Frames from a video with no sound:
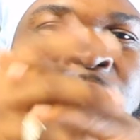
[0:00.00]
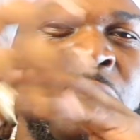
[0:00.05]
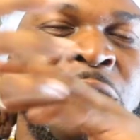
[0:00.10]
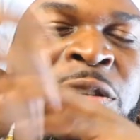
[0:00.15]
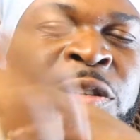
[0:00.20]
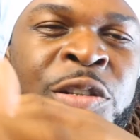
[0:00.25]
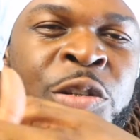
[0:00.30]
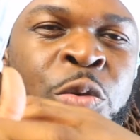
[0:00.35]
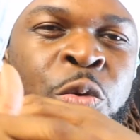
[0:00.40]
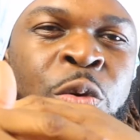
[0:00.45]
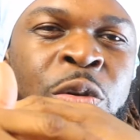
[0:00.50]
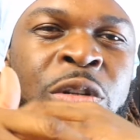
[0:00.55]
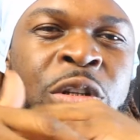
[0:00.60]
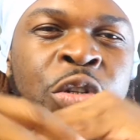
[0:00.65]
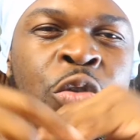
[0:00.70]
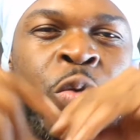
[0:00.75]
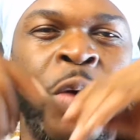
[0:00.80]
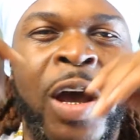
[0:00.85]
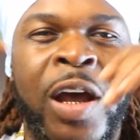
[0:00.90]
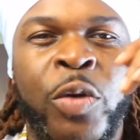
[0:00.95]
to the sewer
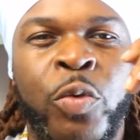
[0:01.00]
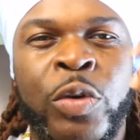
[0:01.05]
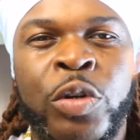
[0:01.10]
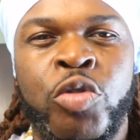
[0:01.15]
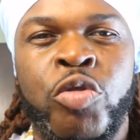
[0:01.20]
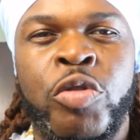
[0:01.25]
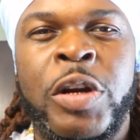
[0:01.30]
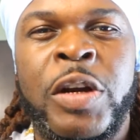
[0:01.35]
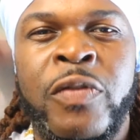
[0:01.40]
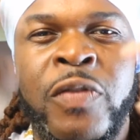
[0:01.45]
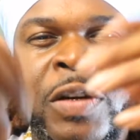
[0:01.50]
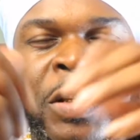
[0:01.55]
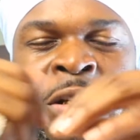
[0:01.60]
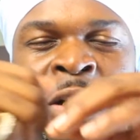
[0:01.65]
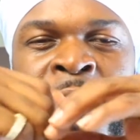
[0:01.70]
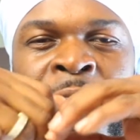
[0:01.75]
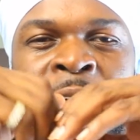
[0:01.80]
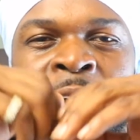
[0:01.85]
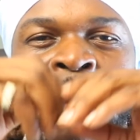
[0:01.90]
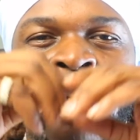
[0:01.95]
to try to retrieve her
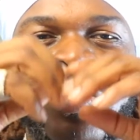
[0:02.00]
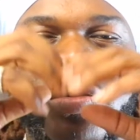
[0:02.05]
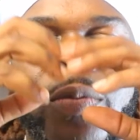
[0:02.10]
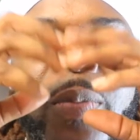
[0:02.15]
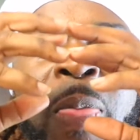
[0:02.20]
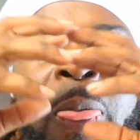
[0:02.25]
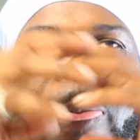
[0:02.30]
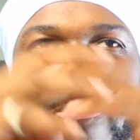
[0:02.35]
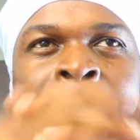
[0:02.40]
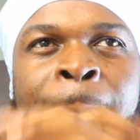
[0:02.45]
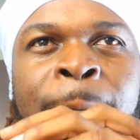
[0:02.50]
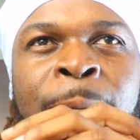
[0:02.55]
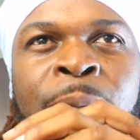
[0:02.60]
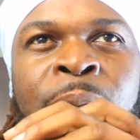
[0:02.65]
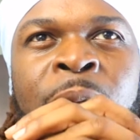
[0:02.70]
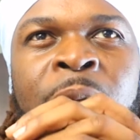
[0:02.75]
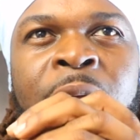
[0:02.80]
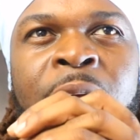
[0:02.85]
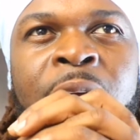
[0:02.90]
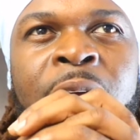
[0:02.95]
child.
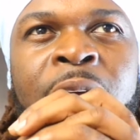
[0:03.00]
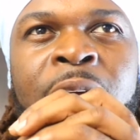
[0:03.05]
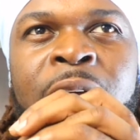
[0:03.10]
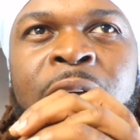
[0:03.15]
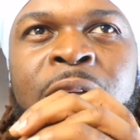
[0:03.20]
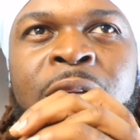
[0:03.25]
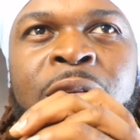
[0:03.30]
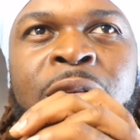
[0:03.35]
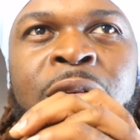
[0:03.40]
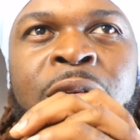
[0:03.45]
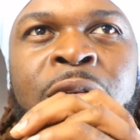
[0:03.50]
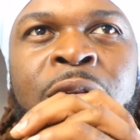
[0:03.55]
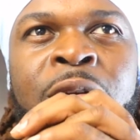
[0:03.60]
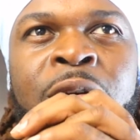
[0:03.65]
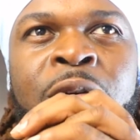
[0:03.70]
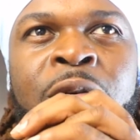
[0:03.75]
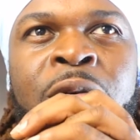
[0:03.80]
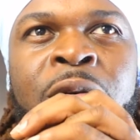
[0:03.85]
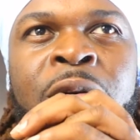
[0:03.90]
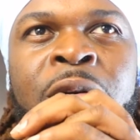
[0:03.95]
And, you
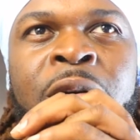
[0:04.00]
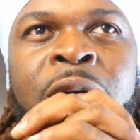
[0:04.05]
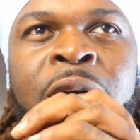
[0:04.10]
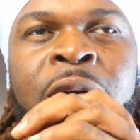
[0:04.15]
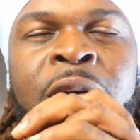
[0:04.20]
know,